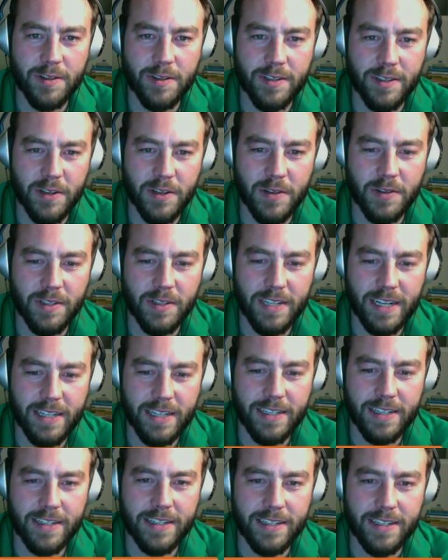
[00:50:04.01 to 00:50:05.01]
So
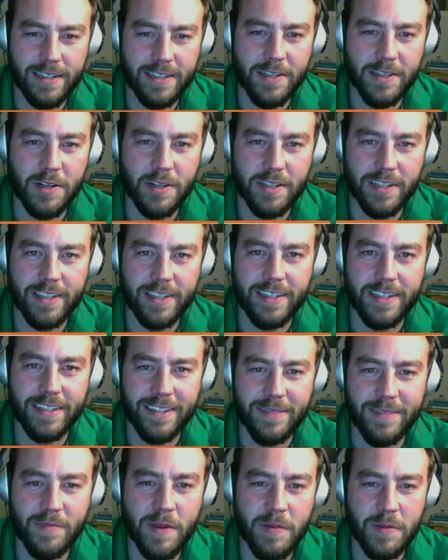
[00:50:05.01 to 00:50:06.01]
that's seriously,
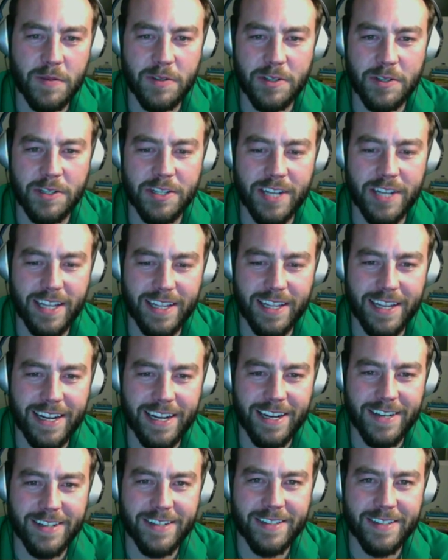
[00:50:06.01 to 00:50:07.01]
people should check that
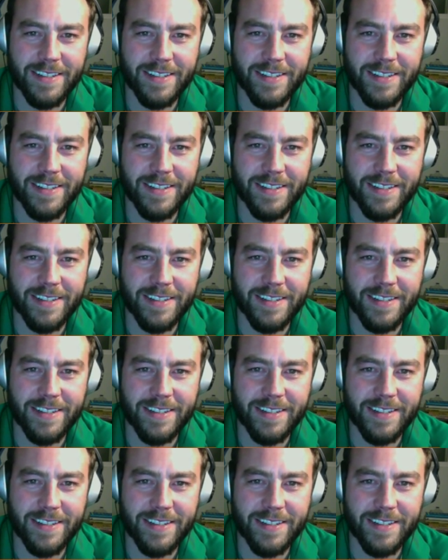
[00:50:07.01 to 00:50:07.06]
out.